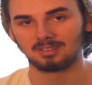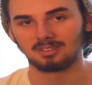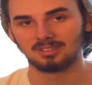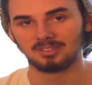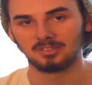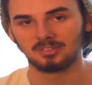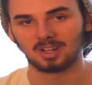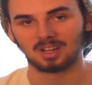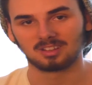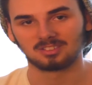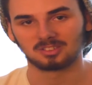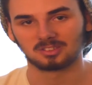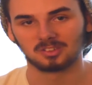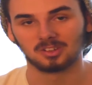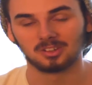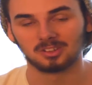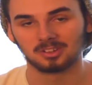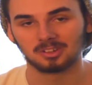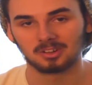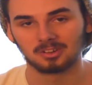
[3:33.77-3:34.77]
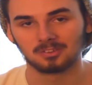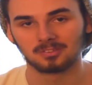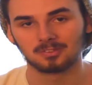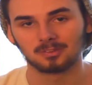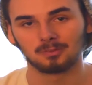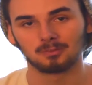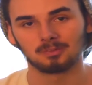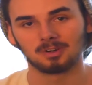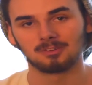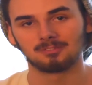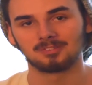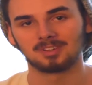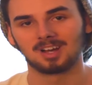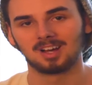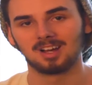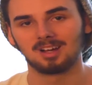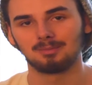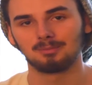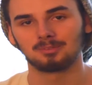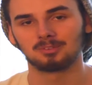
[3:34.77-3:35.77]
You guys are going to go through rough
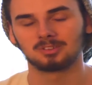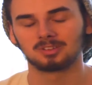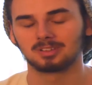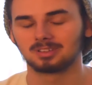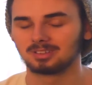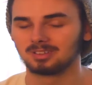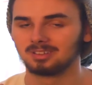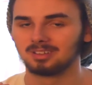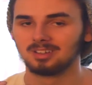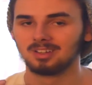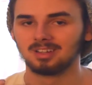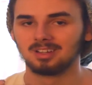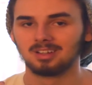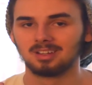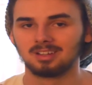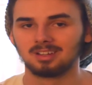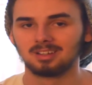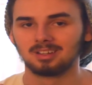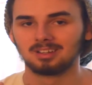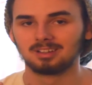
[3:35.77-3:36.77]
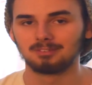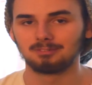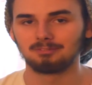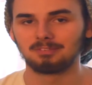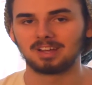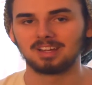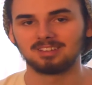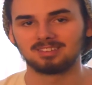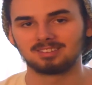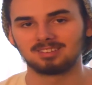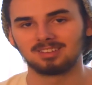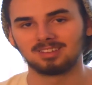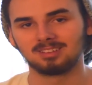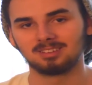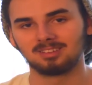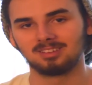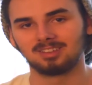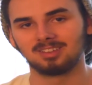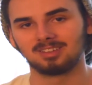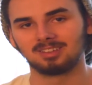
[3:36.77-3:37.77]
times. You're going to face
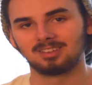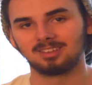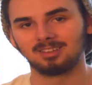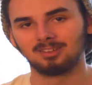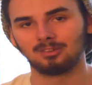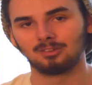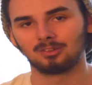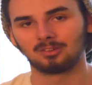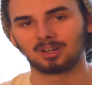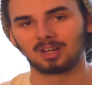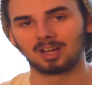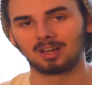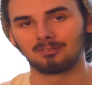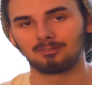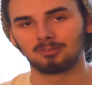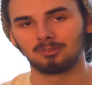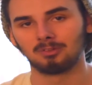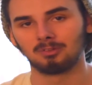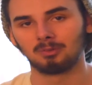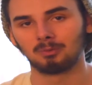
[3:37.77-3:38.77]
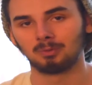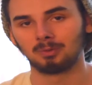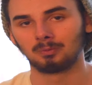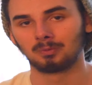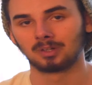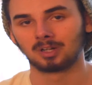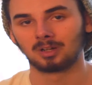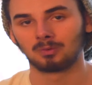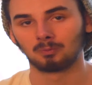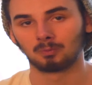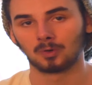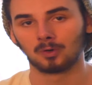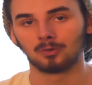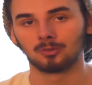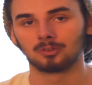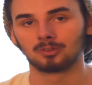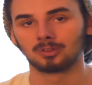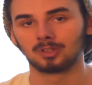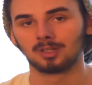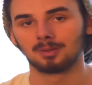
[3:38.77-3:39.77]
things you didn't think you are going to have to. We went on road
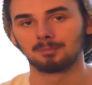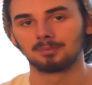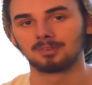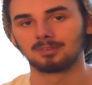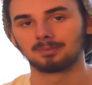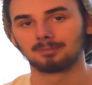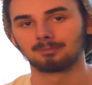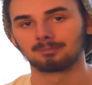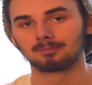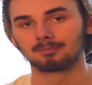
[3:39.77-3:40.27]
trips.